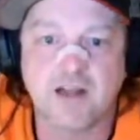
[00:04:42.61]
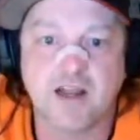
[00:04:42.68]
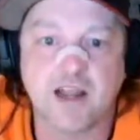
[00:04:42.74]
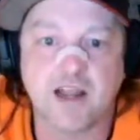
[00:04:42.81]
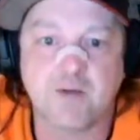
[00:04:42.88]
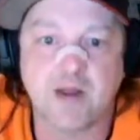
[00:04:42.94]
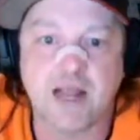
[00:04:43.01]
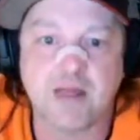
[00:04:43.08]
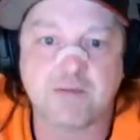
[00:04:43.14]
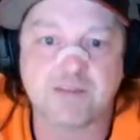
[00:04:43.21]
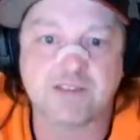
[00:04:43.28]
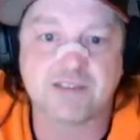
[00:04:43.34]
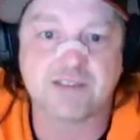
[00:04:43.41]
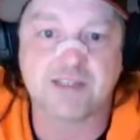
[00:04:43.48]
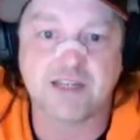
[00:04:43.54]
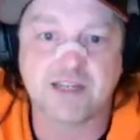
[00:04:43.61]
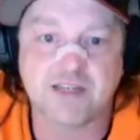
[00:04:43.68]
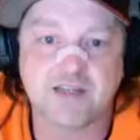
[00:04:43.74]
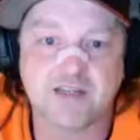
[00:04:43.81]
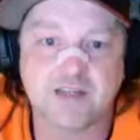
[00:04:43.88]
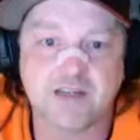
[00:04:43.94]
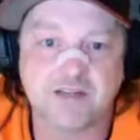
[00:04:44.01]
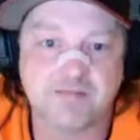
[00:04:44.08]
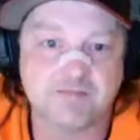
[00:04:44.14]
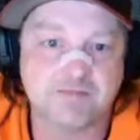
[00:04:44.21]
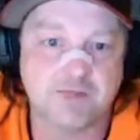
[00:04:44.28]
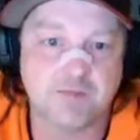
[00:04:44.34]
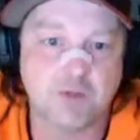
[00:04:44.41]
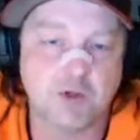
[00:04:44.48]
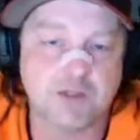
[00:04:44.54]
and what happens is
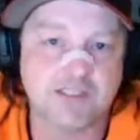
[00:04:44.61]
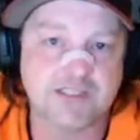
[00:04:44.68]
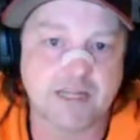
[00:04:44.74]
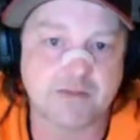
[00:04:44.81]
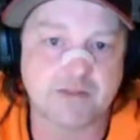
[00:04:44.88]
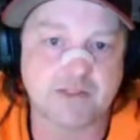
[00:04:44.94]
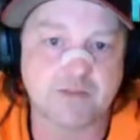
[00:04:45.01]
the poison damage